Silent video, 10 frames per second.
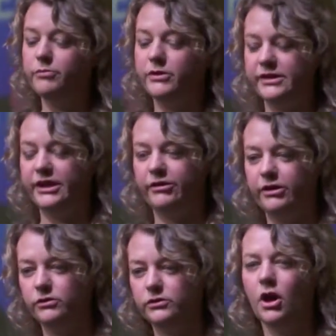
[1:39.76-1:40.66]

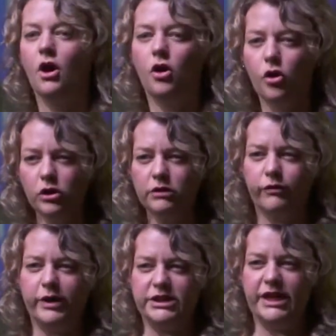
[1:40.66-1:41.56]
materials, all of
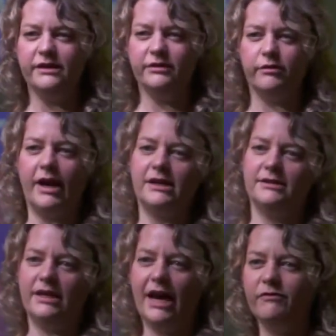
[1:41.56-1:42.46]
which
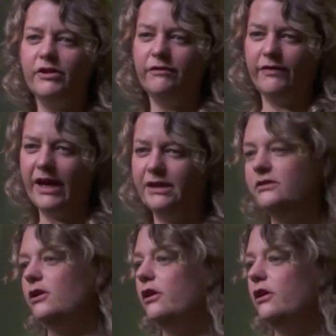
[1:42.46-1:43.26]
interact and have an effect